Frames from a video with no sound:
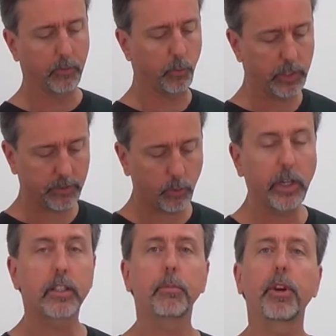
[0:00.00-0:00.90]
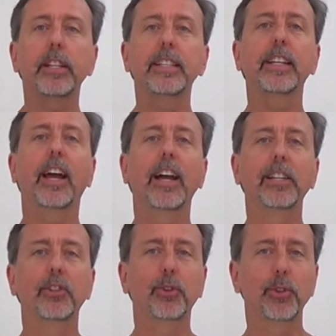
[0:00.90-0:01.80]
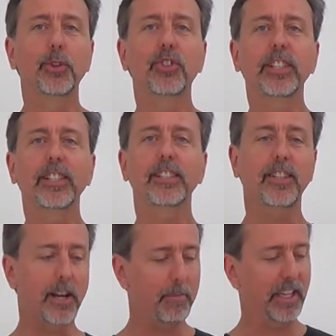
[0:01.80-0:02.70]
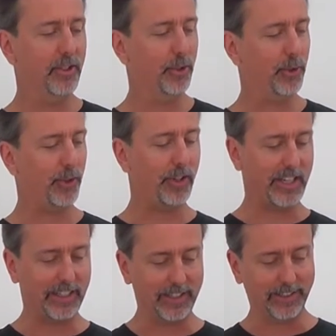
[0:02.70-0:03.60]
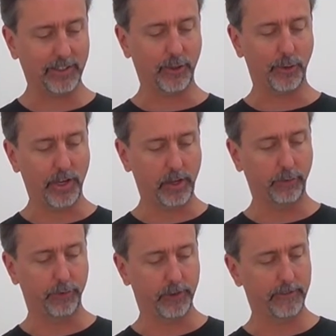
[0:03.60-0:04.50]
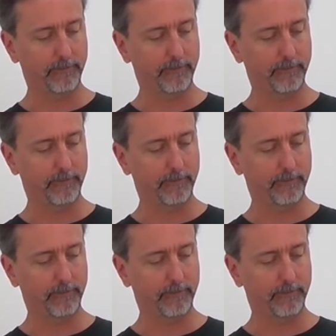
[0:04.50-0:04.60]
Well, it's quite surprising. I don't usually stop a juicer like this so often.